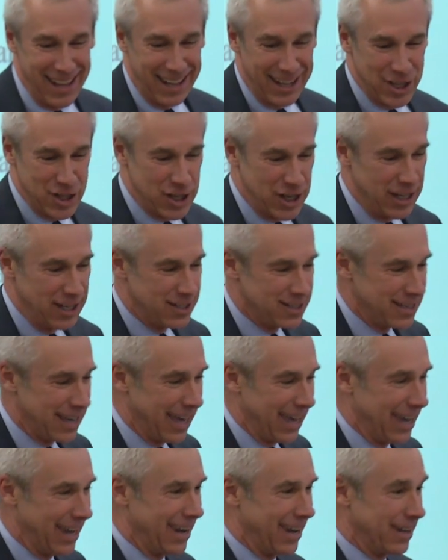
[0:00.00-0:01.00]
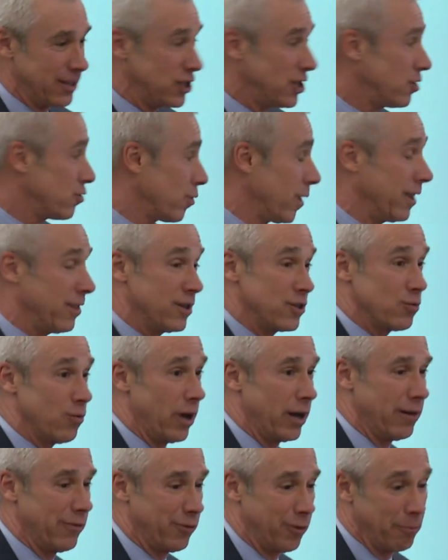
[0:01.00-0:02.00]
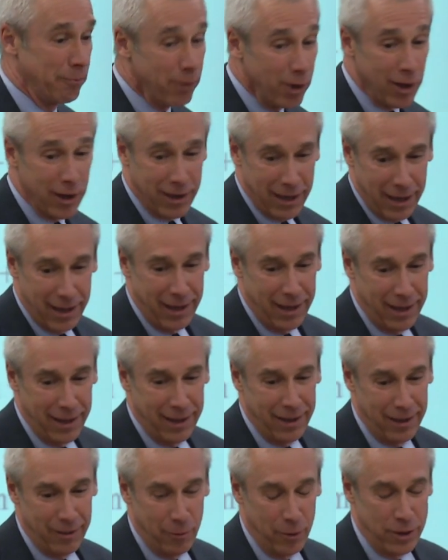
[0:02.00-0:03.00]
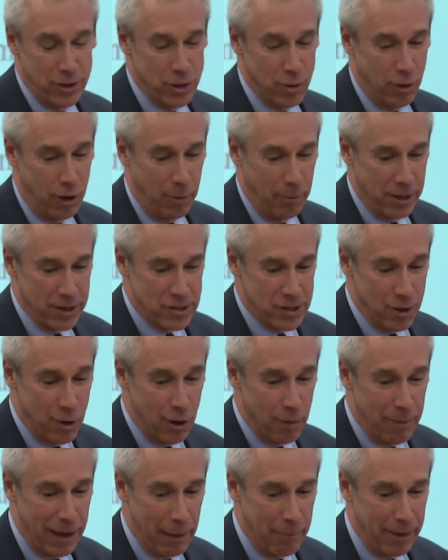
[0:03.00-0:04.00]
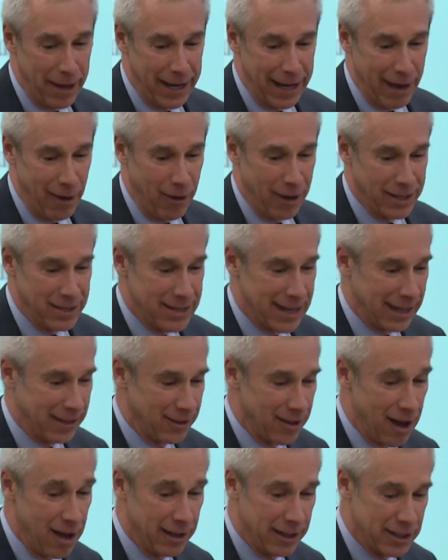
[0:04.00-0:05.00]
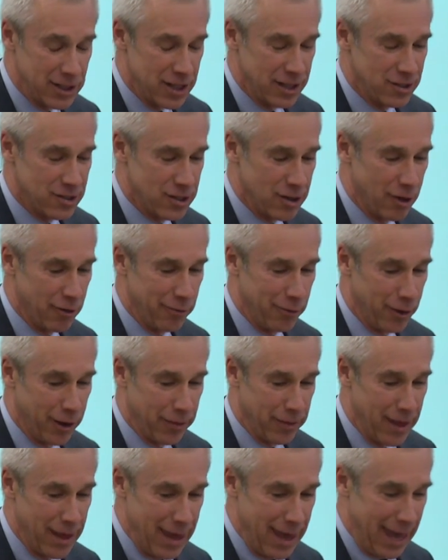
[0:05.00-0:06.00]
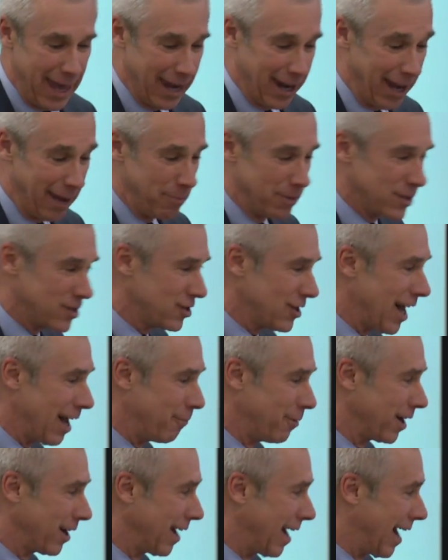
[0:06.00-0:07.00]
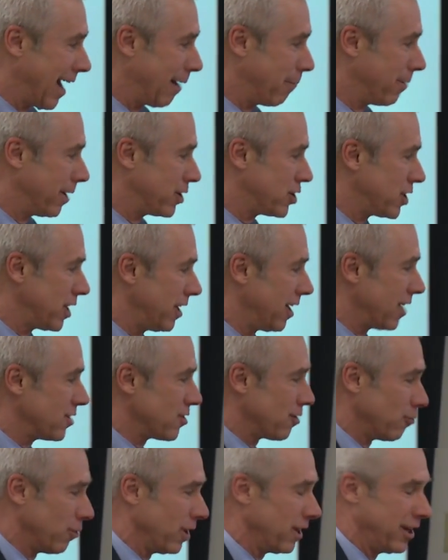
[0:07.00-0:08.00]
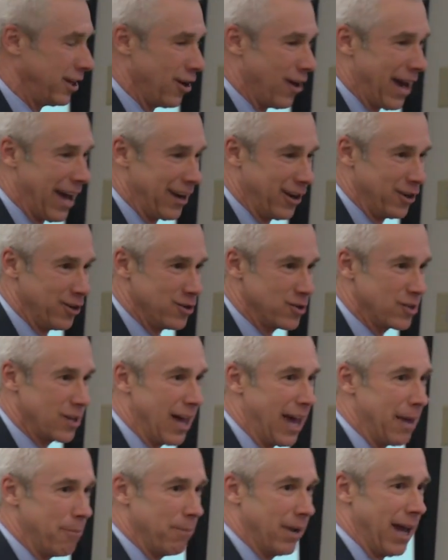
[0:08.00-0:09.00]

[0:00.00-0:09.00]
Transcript: She said she's written this wonderful book, which you all must know about by now, on technology and so forth. And I'm the cyber guy, but she doesn't really know how to do Skype.